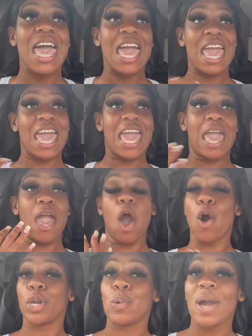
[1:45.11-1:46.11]
And
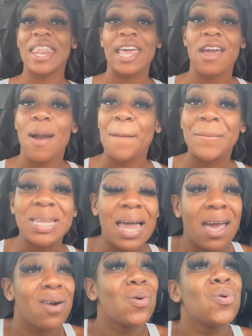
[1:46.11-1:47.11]
on the way there, I'm gonna be
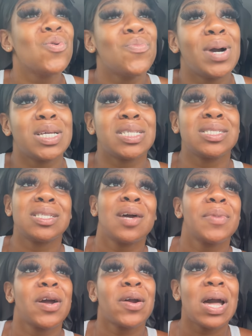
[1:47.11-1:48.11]
like, oh, my
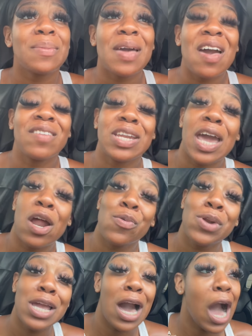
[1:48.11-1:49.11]
stomach hurt. I've been having
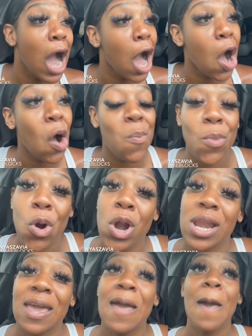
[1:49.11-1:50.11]
diarrhea all
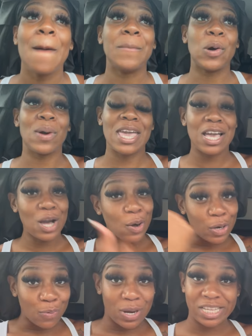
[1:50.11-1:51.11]
morning. But when he go in
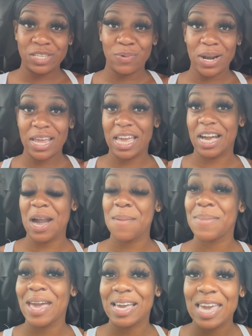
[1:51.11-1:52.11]
the restaurant and come
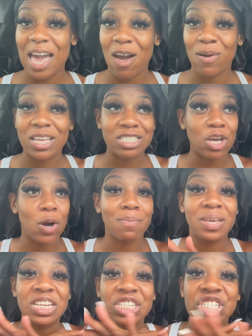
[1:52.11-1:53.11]
back out, it's gonna
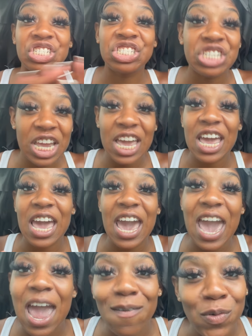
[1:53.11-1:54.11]
be shit
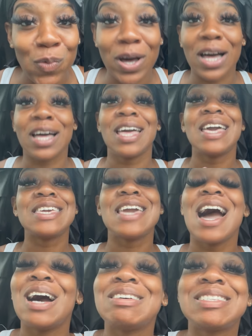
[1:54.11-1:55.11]
everywhere.
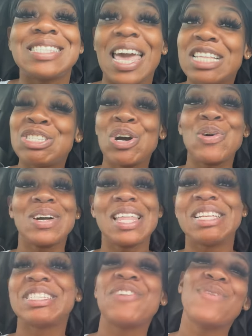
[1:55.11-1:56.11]
Y'all stay tuned.
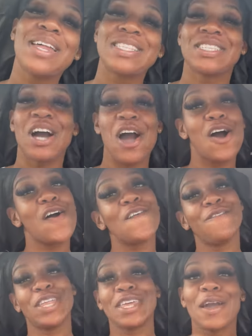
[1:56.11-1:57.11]
Let's get right to a whole
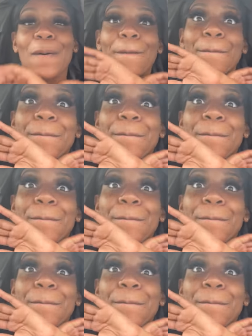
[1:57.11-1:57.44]
video.